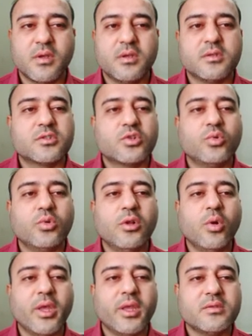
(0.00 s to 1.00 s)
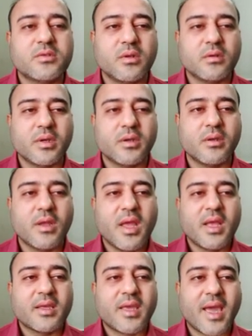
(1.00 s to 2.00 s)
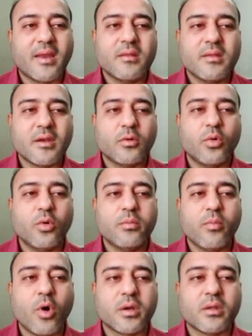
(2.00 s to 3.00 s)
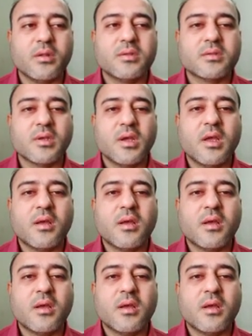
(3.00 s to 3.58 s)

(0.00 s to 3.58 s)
School going children carry their own bottles.